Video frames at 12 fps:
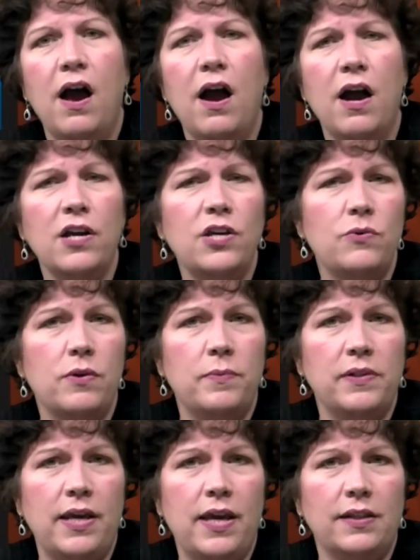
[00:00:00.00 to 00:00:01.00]

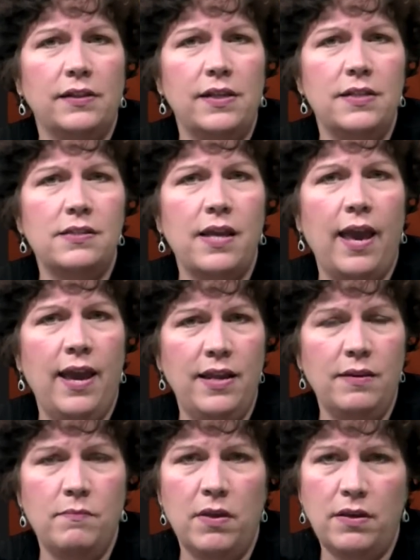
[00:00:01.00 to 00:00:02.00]
arguably at least
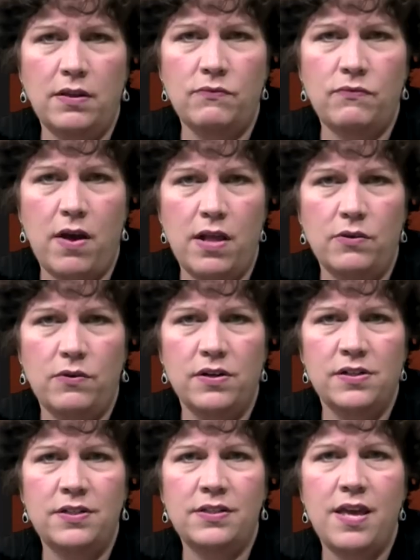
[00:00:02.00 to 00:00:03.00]
8 million
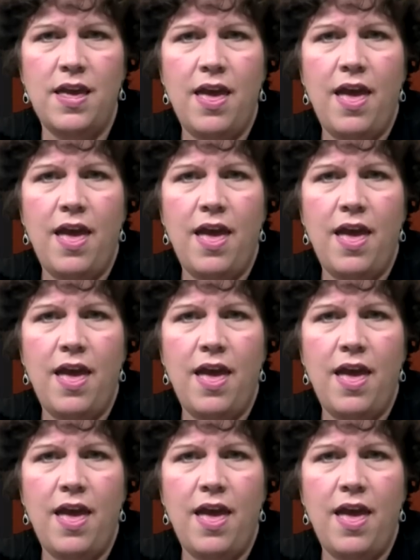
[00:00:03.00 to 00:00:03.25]
followers,